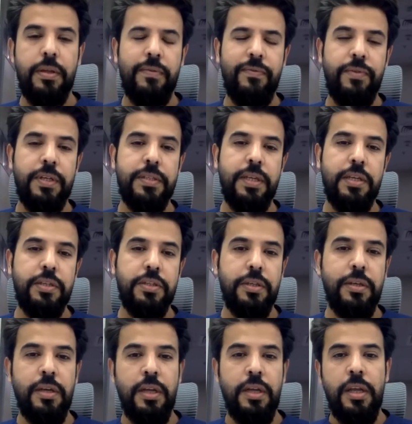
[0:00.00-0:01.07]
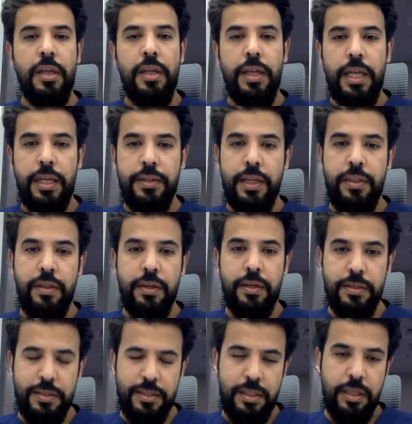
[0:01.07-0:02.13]
fixation, and I think
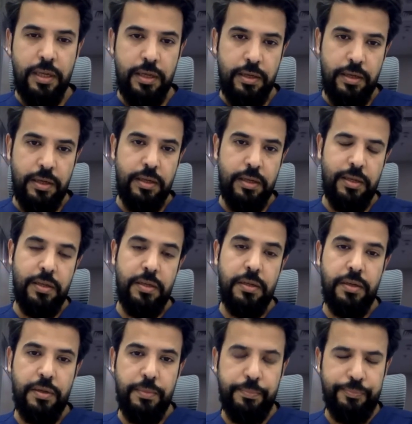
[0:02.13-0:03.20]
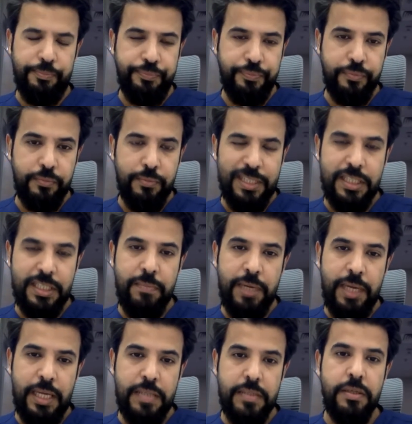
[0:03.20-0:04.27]
it's the best
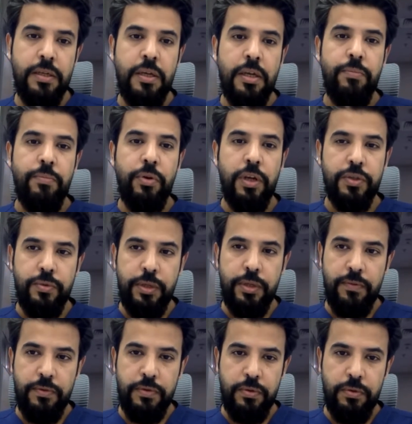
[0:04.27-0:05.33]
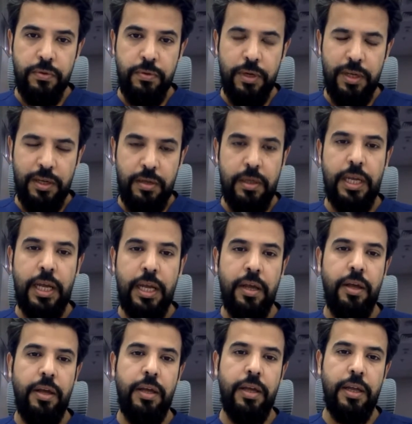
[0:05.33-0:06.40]
place because it gives you
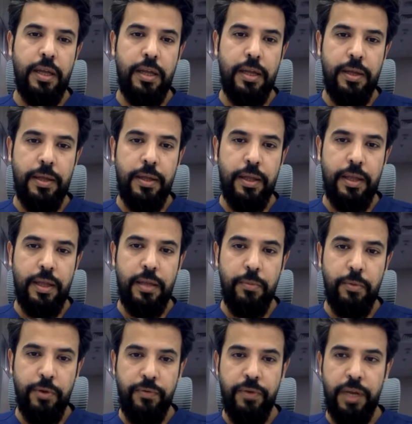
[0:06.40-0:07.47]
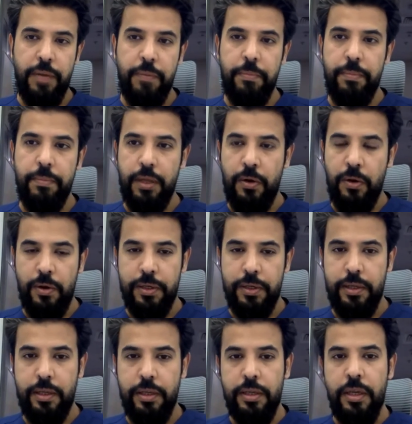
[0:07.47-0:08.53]
a more firm
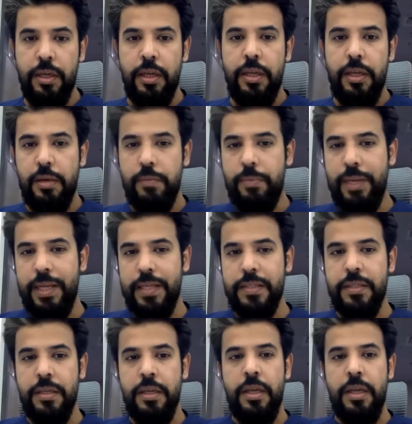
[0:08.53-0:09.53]
holding in place